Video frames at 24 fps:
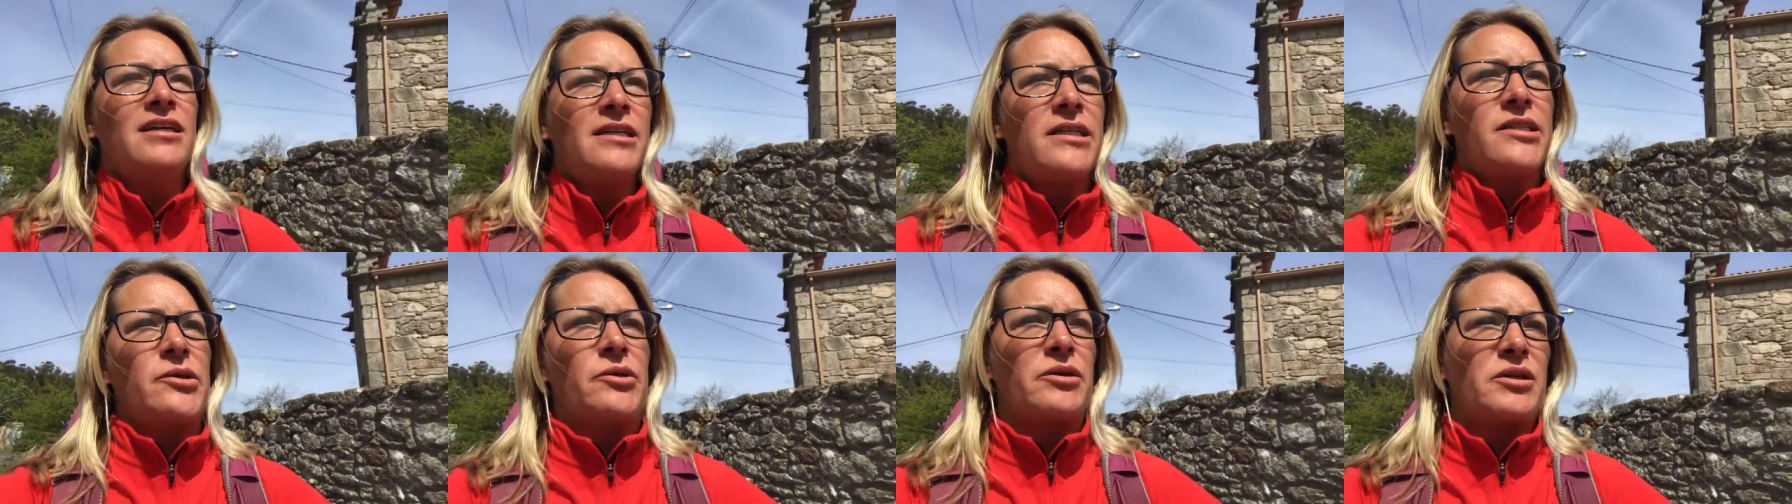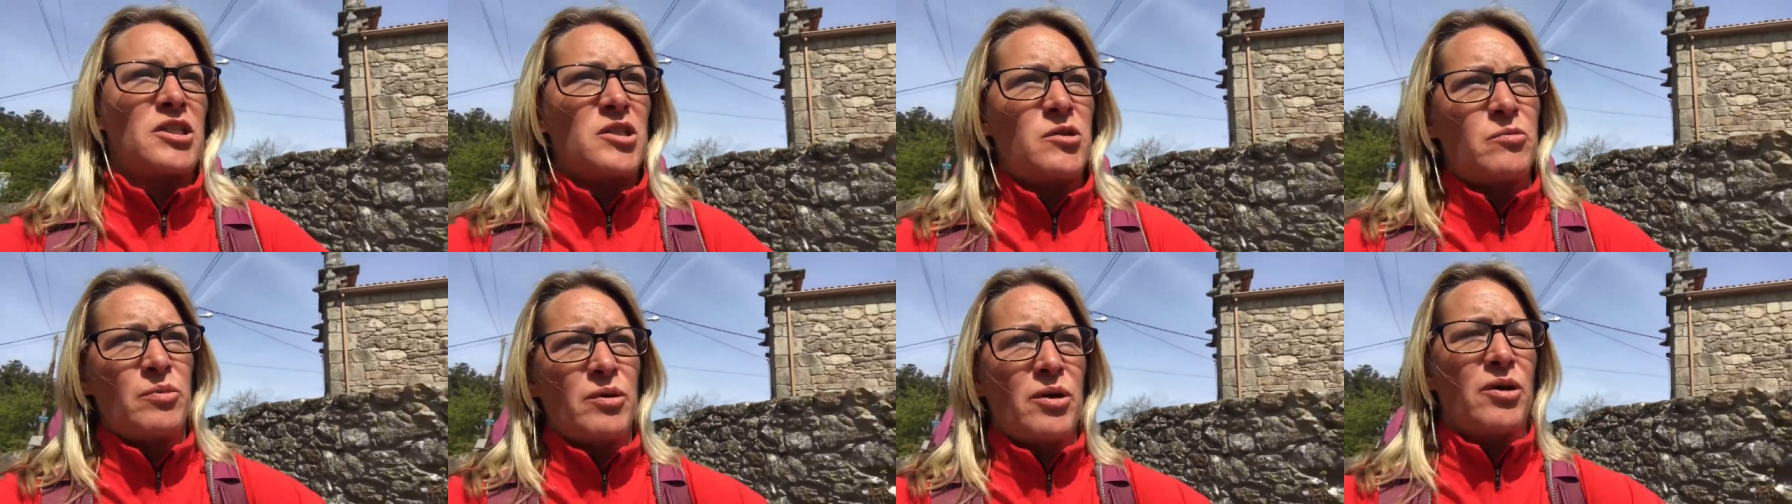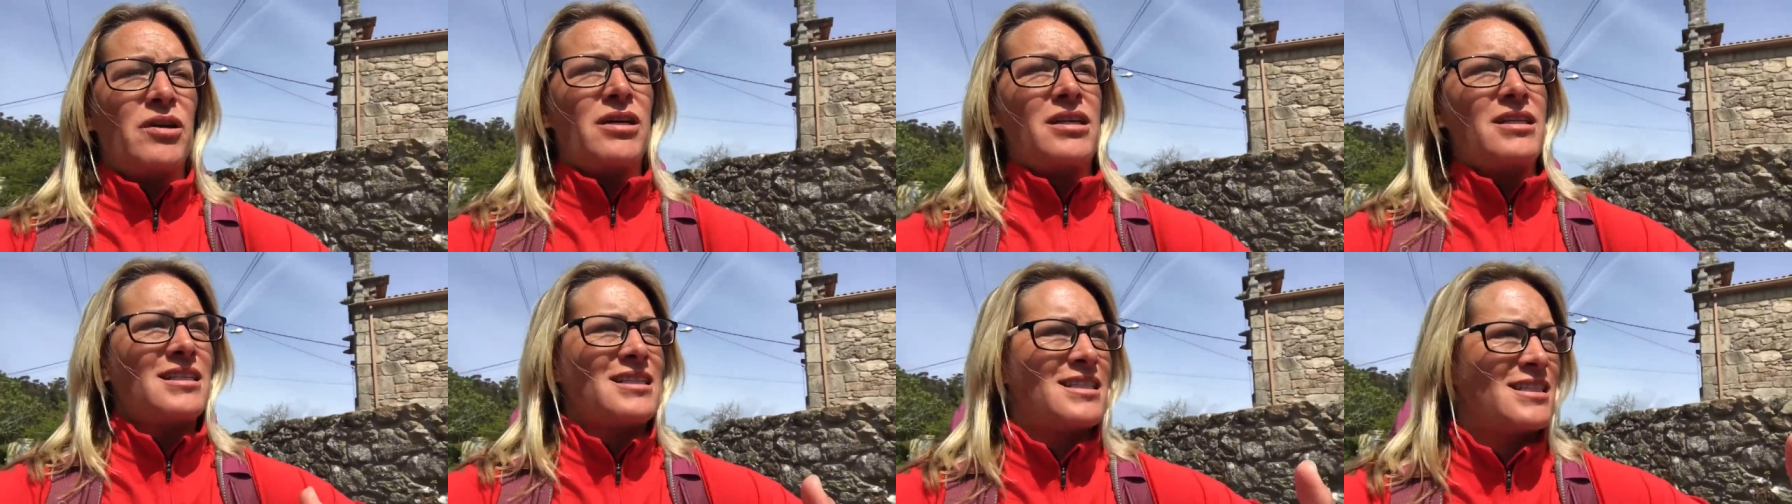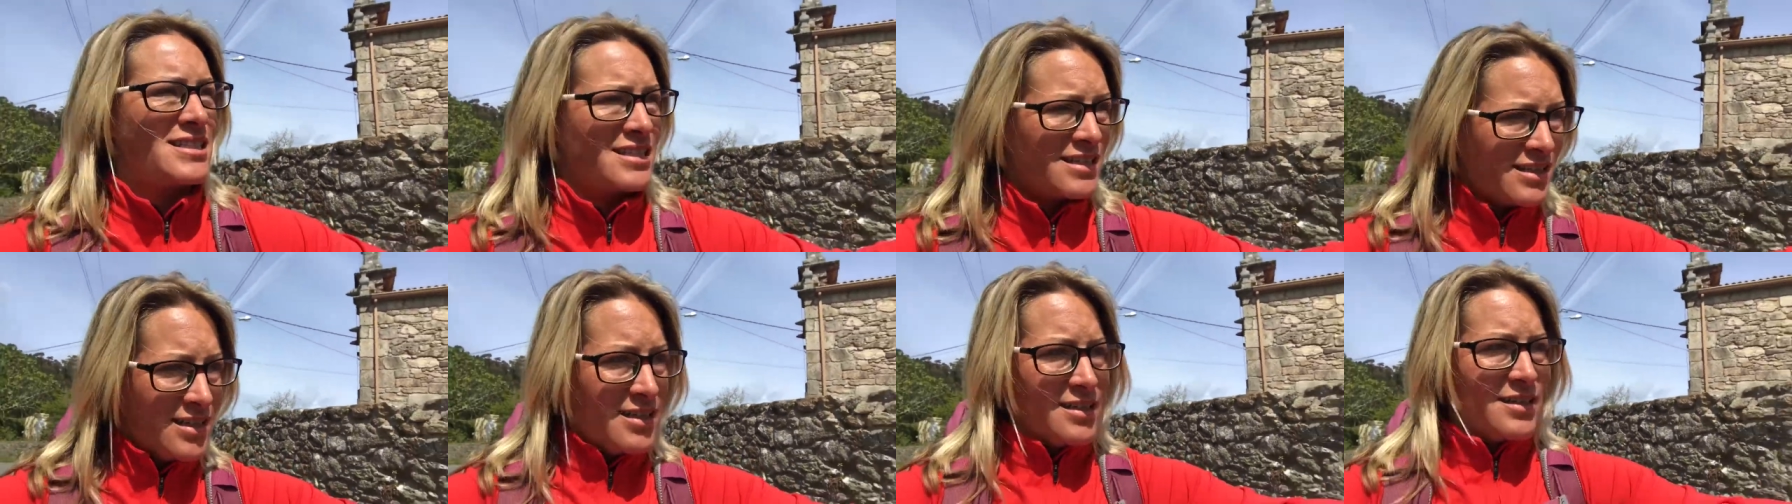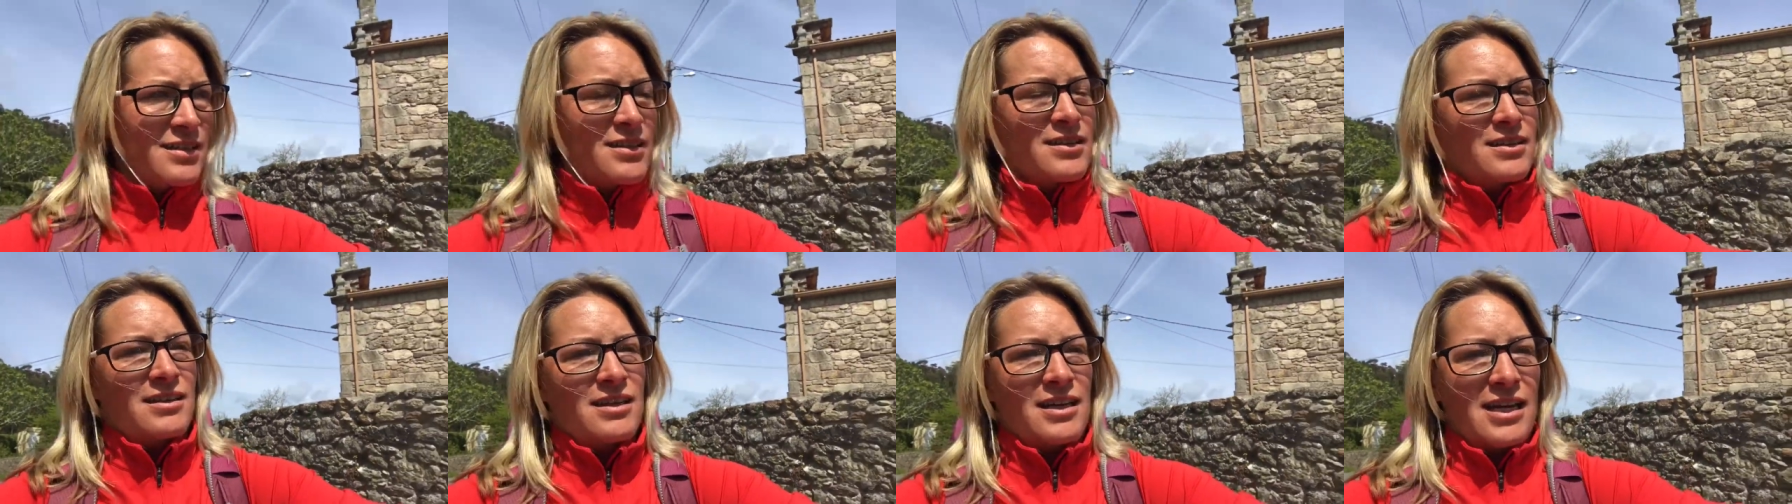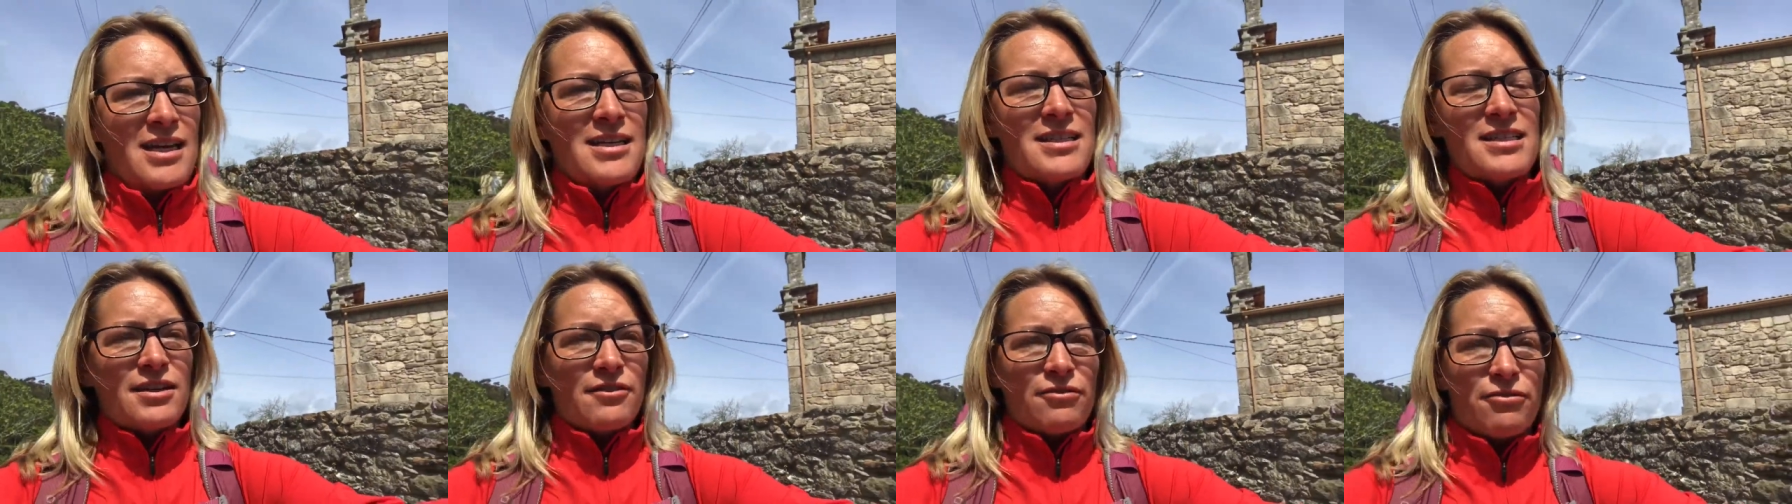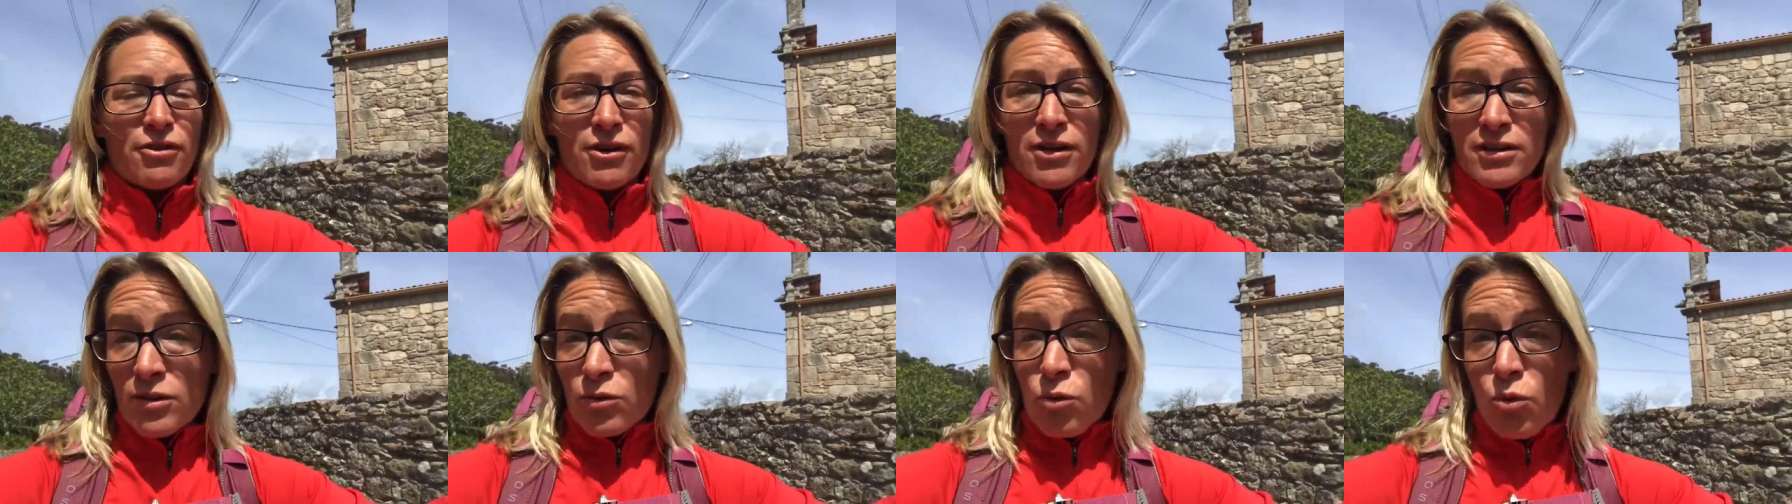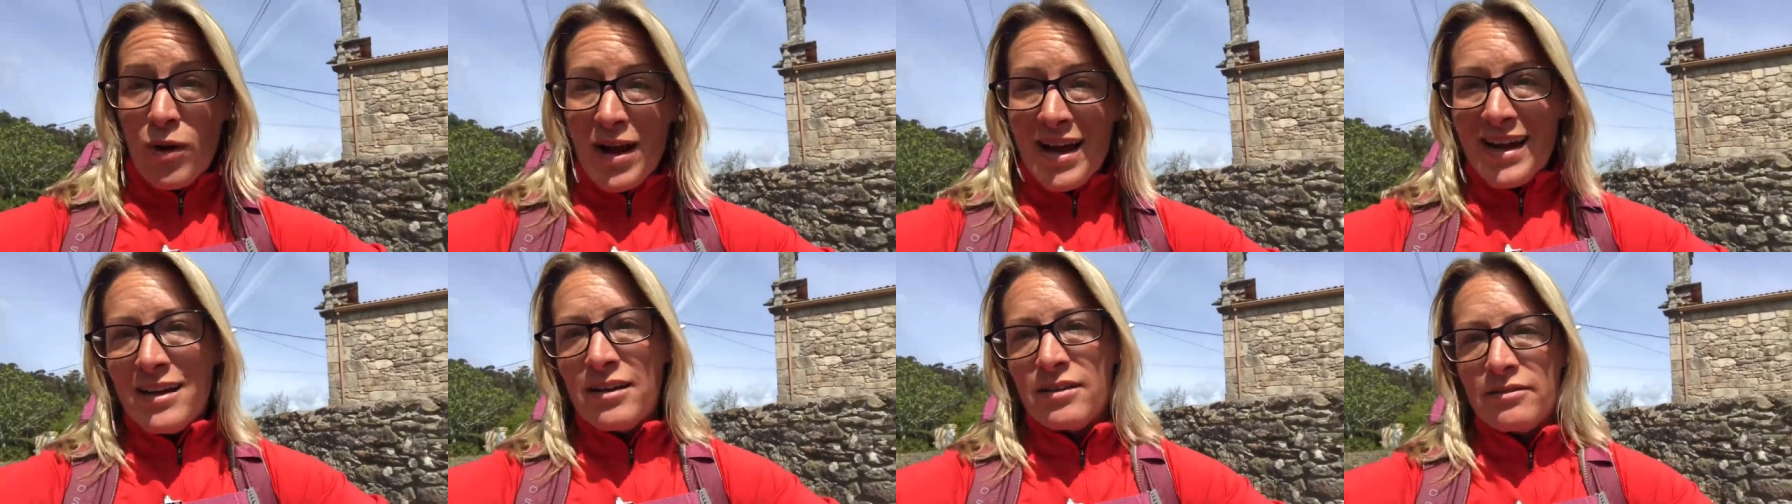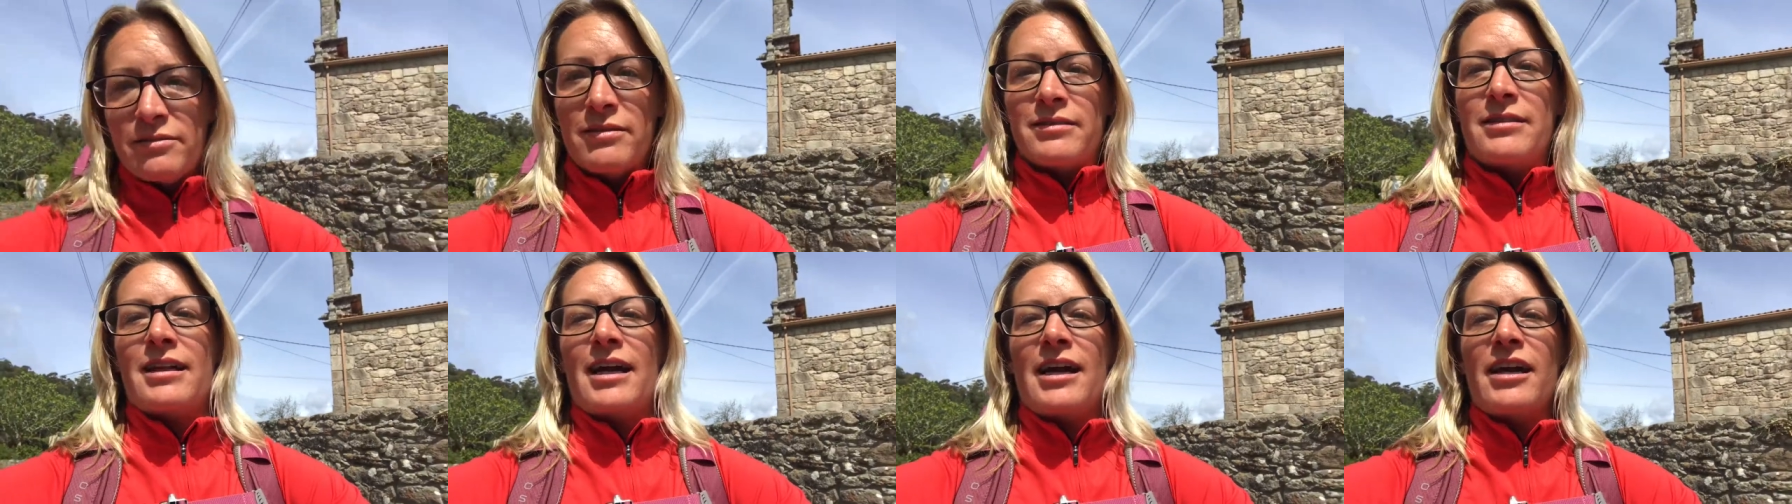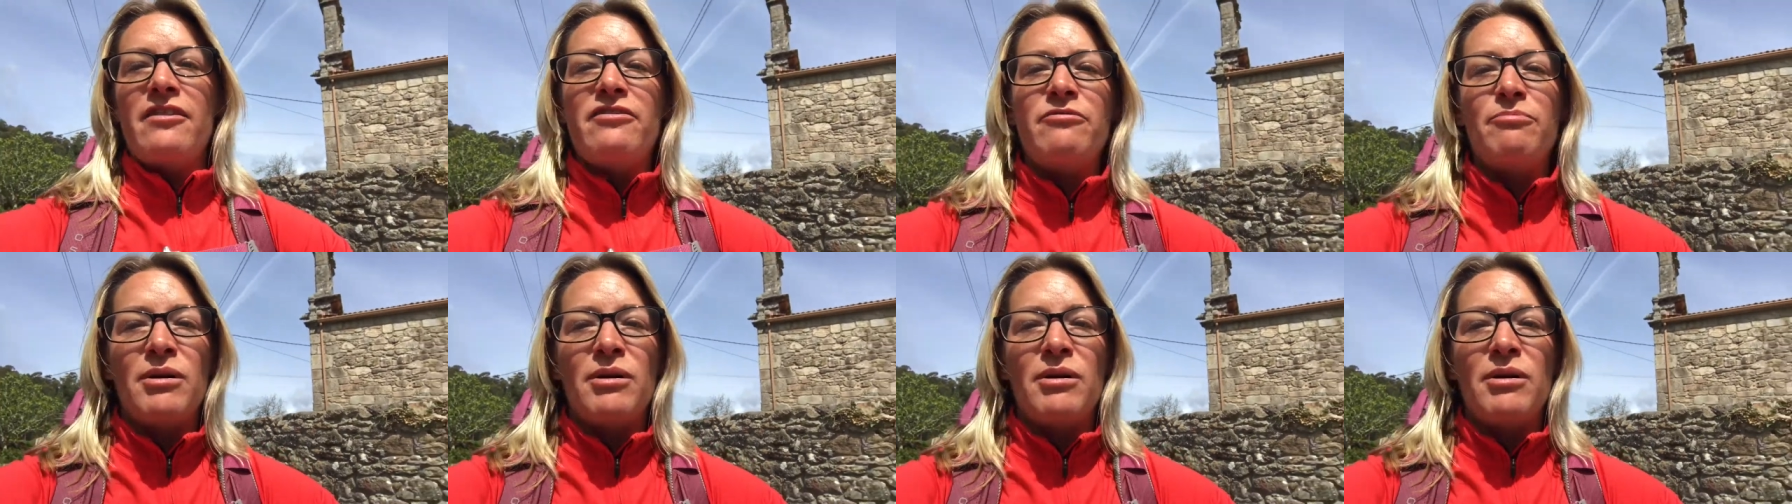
to experience a different way of life,